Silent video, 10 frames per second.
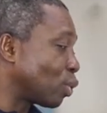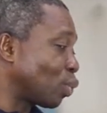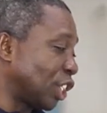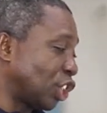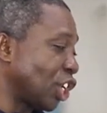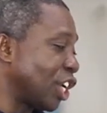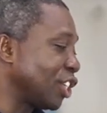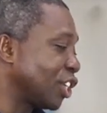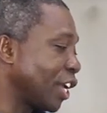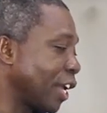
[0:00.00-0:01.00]
will
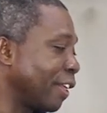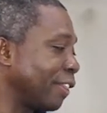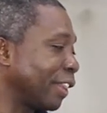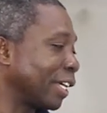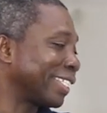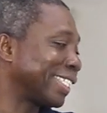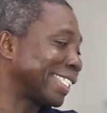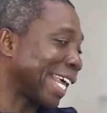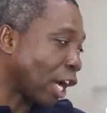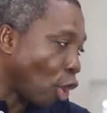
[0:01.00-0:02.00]
change in the
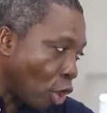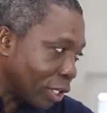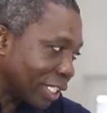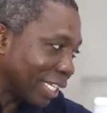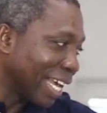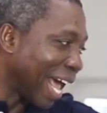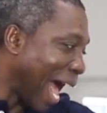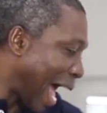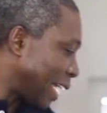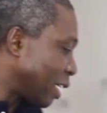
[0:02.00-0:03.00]
second
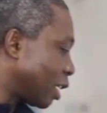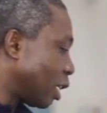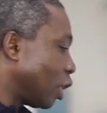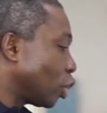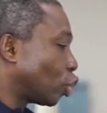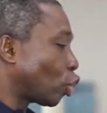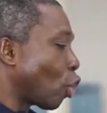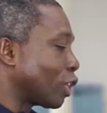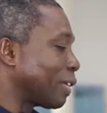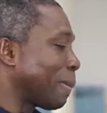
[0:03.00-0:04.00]
and
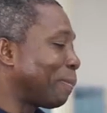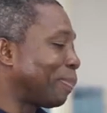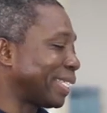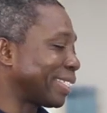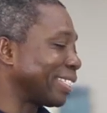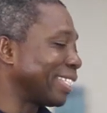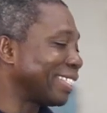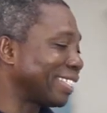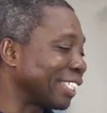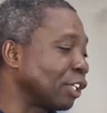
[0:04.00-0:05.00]
third person
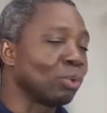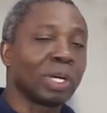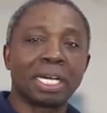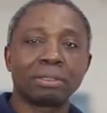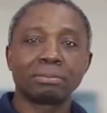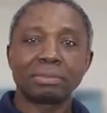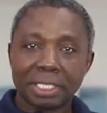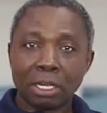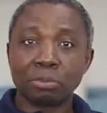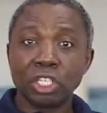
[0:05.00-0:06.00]
singular.
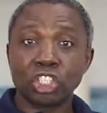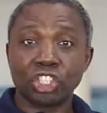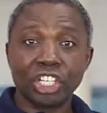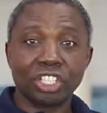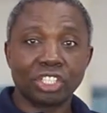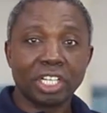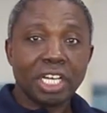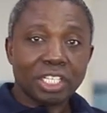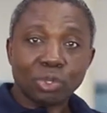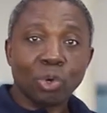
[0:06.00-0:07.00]
There will be a change.
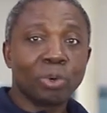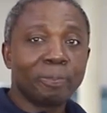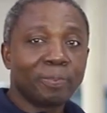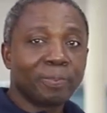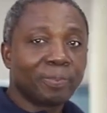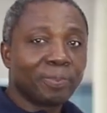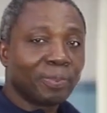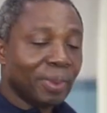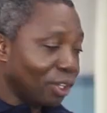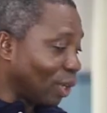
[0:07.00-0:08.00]
So,
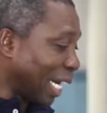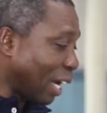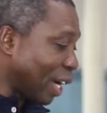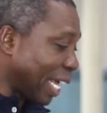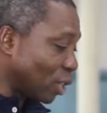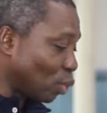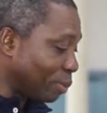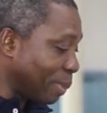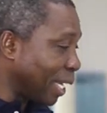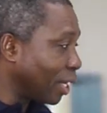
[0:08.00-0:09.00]
you can now guess
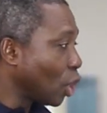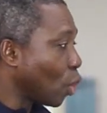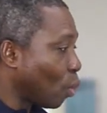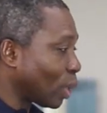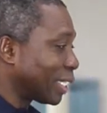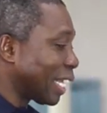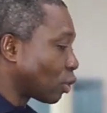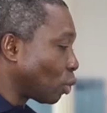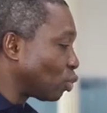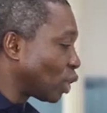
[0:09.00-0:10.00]
with me what that
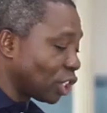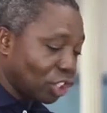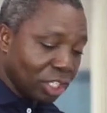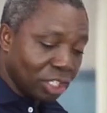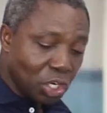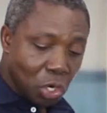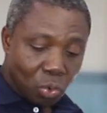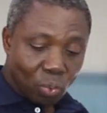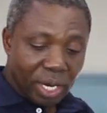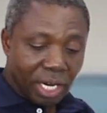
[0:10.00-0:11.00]
conjugation
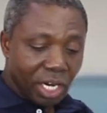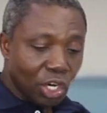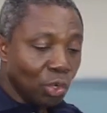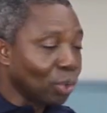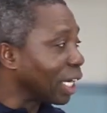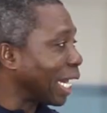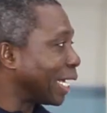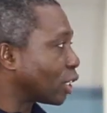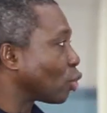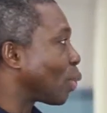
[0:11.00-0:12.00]
will look
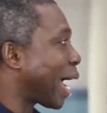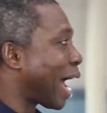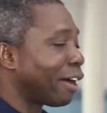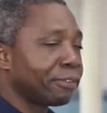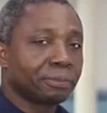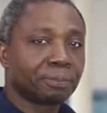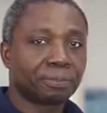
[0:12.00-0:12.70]
like. So, we have